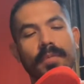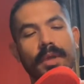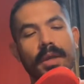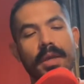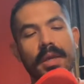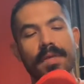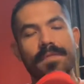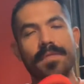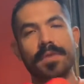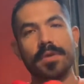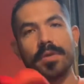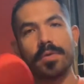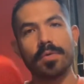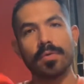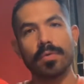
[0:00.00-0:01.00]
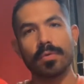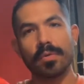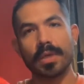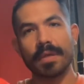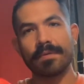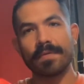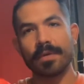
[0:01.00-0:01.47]
if
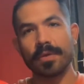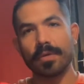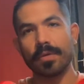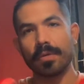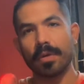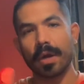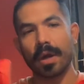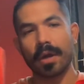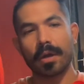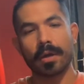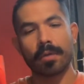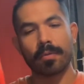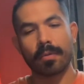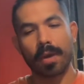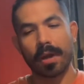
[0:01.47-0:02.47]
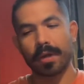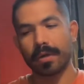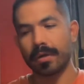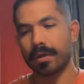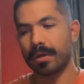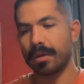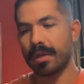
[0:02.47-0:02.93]
you are a
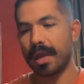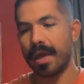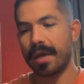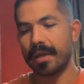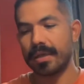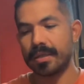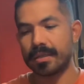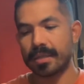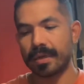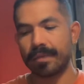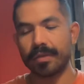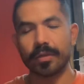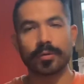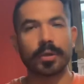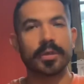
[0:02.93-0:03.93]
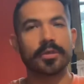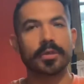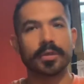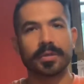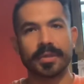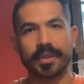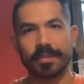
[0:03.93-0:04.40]
runner that is definitely trying to
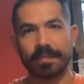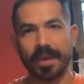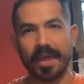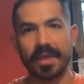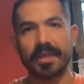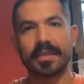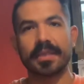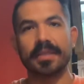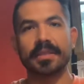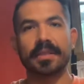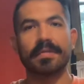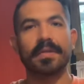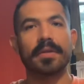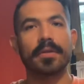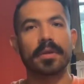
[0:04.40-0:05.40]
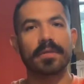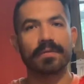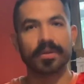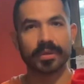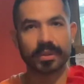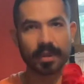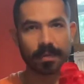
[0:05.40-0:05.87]
increase the pace, that is definitely looking
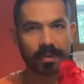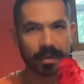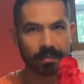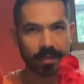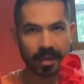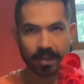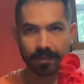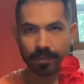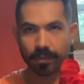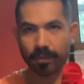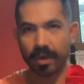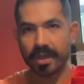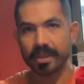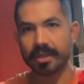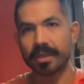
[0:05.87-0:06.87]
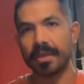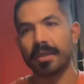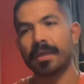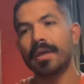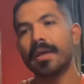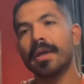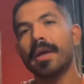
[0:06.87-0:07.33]
for something better for
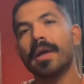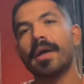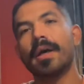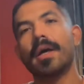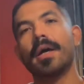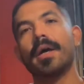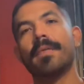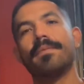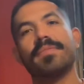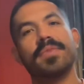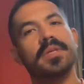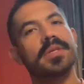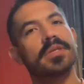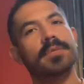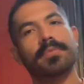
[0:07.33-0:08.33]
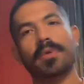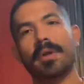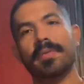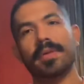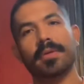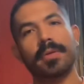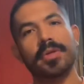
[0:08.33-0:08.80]
racing, these are
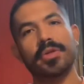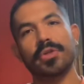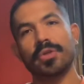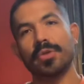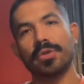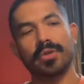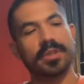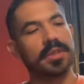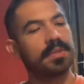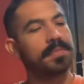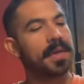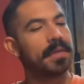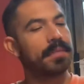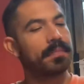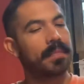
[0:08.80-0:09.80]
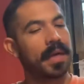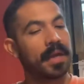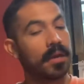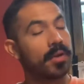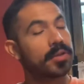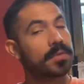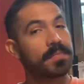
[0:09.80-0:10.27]
probably great shoes. This might
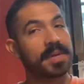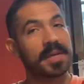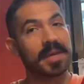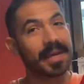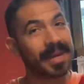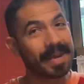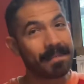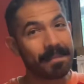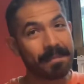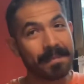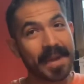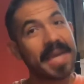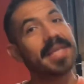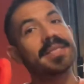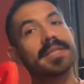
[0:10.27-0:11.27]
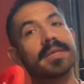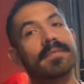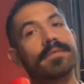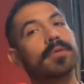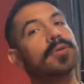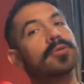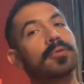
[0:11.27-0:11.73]
also be amazing
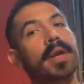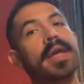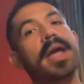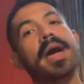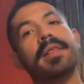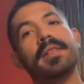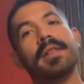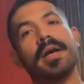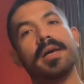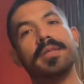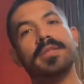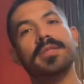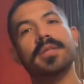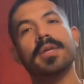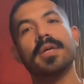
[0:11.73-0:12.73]
for triathlons,